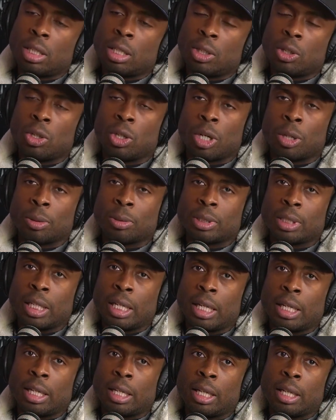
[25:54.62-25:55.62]
You know what I'm
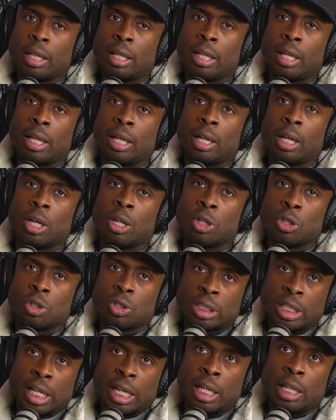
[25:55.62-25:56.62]
saying? And
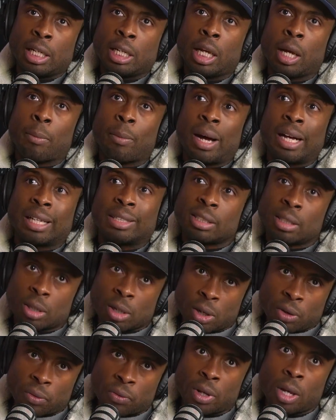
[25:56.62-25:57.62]
understanding
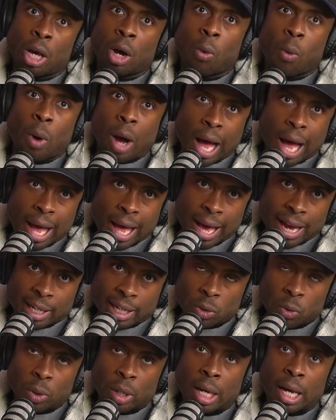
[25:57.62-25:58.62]
myself, why I act
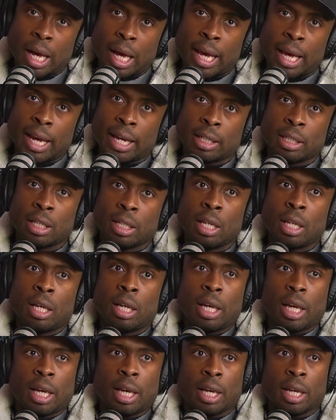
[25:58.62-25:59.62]
the way I act,
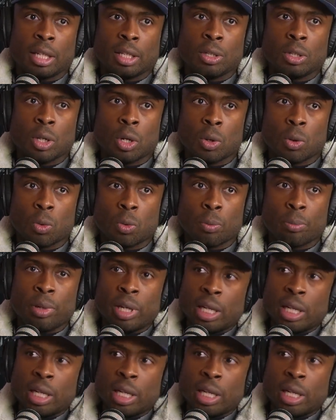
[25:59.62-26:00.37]
and, you know, being